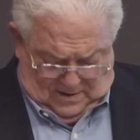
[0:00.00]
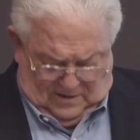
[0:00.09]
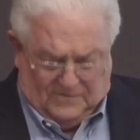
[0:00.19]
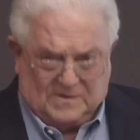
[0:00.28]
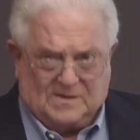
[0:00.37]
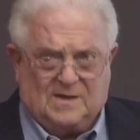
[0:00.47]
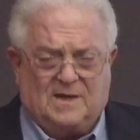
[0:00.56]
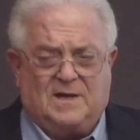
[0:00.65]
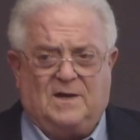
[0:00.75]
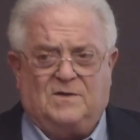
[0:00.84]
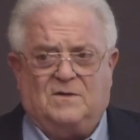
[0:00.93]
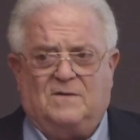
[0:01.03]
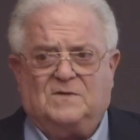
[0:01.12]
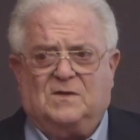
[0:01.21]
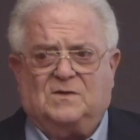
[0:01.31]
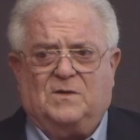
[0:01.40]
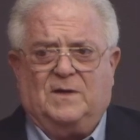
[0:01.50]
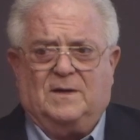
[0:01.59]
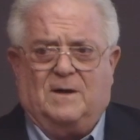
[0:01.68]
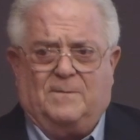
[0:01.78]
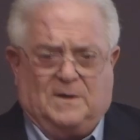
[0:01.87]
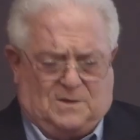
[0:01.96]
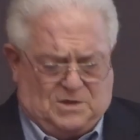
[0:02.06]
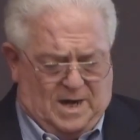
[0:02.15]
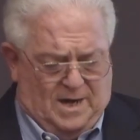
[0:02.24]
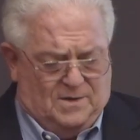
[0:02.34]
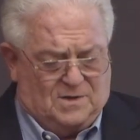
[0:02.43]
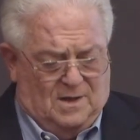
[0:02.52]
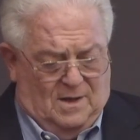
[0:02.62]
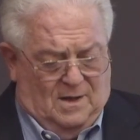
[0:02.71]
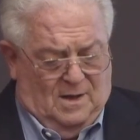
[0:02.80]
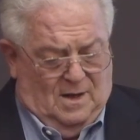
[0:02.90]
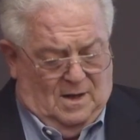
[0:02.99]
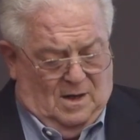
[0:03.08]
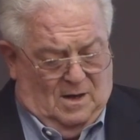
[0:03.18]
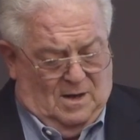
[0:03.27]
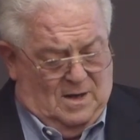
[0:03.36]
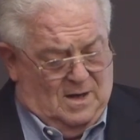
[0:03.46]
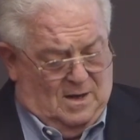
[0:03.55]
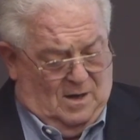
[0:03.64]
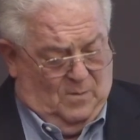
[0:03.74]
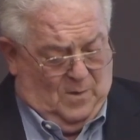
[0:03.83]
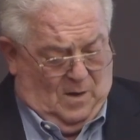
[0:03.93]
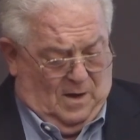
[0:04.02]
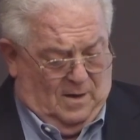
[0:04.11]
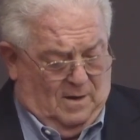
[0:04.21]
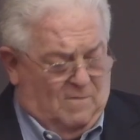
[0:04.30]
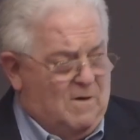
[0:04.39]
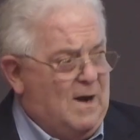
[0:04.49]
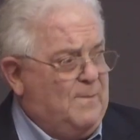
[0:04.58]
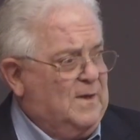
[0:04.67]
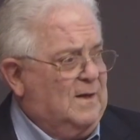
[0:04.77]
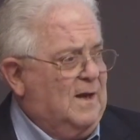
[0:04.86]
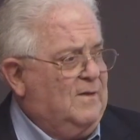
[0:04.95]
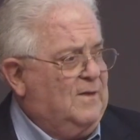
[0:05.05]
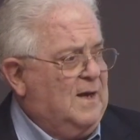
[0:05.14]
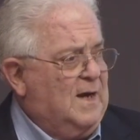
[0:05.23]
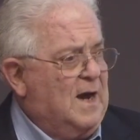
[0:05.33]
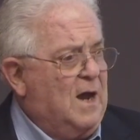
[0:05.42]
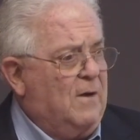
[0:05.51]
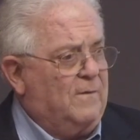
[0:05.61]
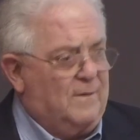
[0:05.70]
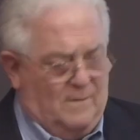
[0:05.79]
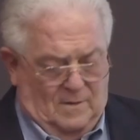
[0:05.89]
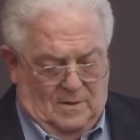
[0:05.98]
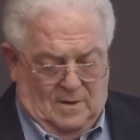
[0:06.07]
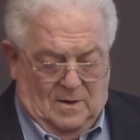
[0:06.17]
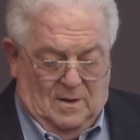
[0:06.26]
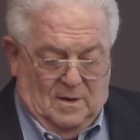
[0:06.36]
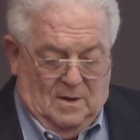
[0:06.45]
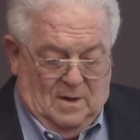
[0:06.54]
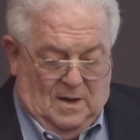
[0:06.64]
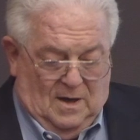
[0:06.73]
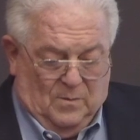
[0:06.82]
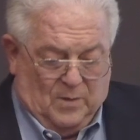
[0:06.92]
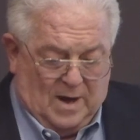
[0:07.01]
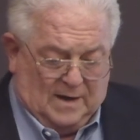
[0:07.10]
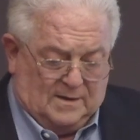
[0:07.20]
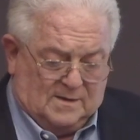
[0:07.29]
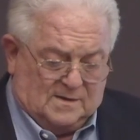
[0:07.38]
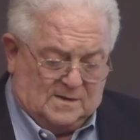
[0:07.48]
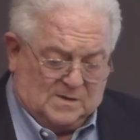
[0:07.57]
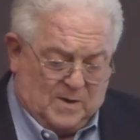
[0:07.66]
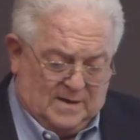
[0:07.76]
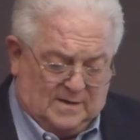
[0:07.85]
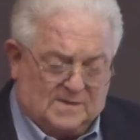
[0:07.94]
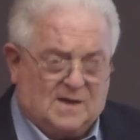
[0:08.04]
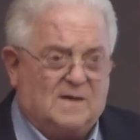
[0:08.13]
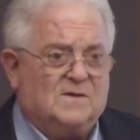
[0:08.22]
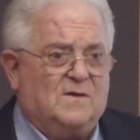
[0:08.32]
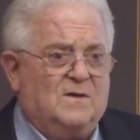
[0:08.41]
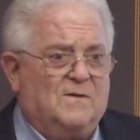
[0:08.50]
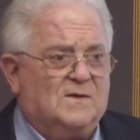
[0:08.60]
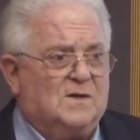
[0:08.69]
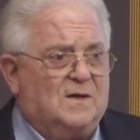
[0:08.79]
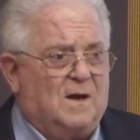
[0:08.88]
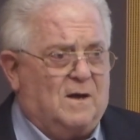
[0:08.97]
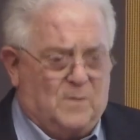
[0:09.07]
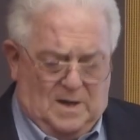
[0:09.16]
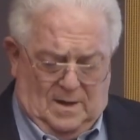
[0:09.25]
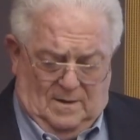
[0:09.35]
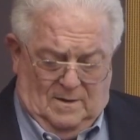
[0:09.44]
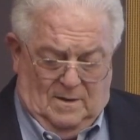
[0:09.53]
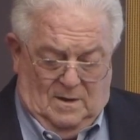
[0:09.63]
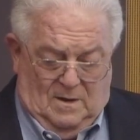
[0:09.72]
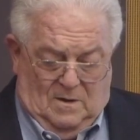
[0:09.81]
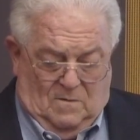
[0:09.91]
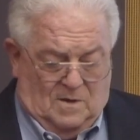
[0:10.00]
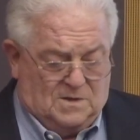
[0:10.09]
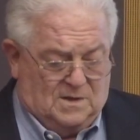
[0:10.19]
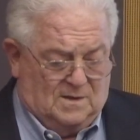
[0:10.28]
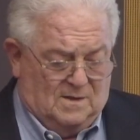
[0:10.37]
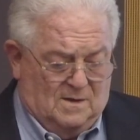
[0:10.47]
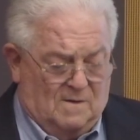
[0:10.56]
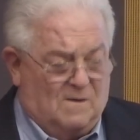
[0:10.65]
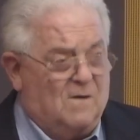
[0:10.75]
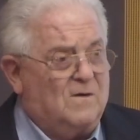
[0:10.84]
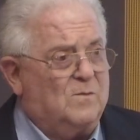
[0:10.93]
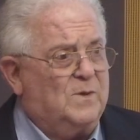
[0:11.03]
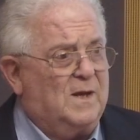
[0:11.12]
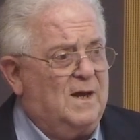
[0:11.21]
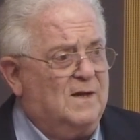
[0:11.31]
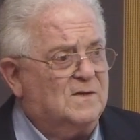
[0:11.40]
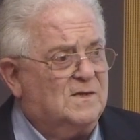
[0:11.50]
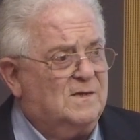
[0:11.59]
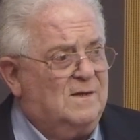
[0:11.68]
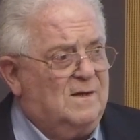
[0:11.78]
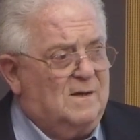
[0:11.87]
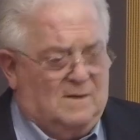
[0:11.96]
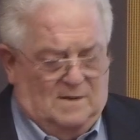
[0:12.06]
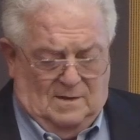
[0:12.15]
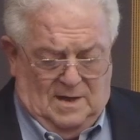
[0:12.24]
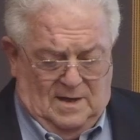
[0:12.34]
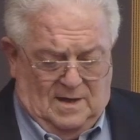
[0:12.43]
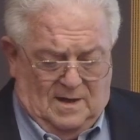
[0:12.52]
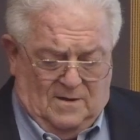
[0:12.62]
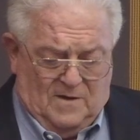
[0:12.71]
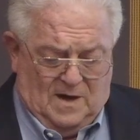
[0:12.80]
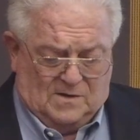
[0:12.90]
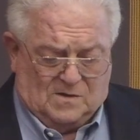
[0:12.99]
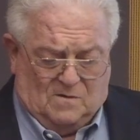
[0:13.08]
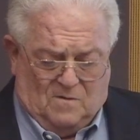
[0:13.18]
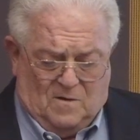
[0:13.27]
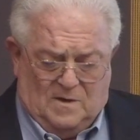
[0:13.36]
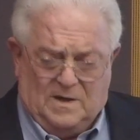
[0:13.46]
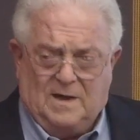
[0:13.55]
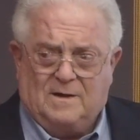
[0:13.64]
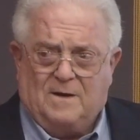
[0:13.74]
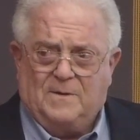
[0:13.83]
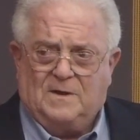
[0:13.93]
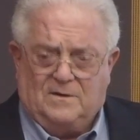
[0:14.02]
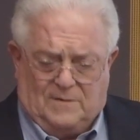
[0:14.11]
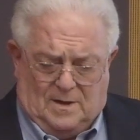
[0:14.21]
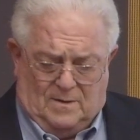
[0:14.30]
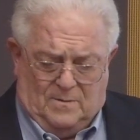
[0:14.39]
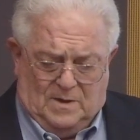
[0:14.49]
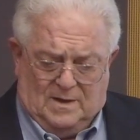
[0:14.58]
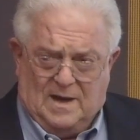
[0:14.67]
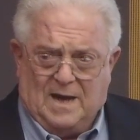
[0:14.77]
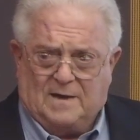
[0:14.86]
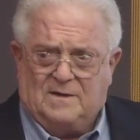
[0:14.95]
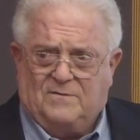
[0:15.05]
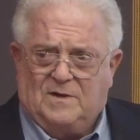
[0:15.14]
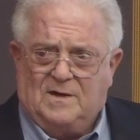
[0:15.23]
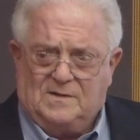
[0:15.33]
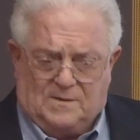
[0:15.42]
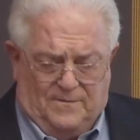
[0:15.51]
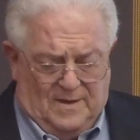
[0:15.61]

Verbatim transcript: and the facilitation of socioeconomic change uh, abroad are rapidly thinning out. In practice, despite the size of the U.S. economy, Washington no longer plays the leading international role in economic development activities.